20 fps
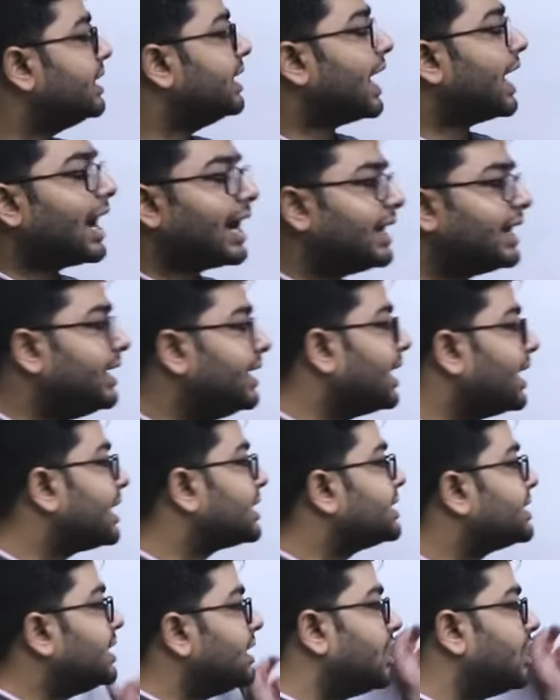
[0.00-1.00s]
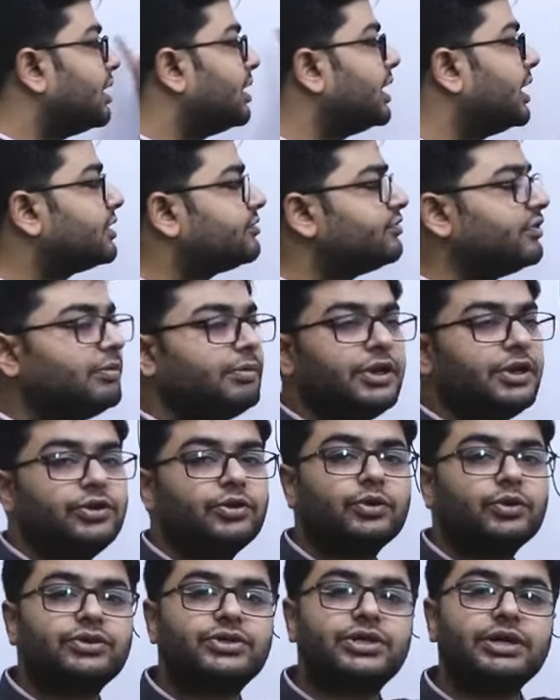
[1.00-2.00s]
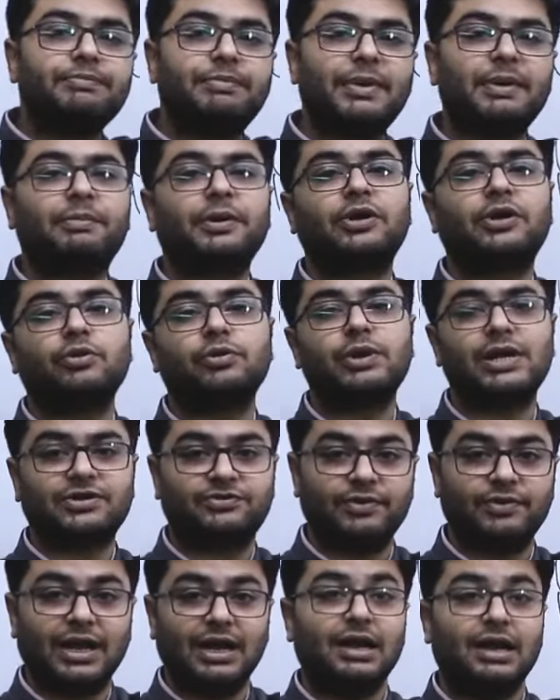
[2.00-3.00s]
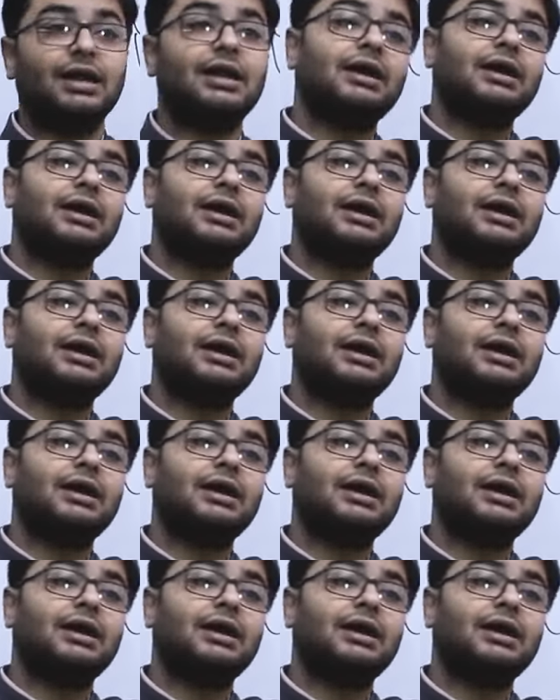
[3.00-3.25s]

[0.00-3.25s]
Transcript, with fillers: the idea, the learnings will be used in paper 2 as well.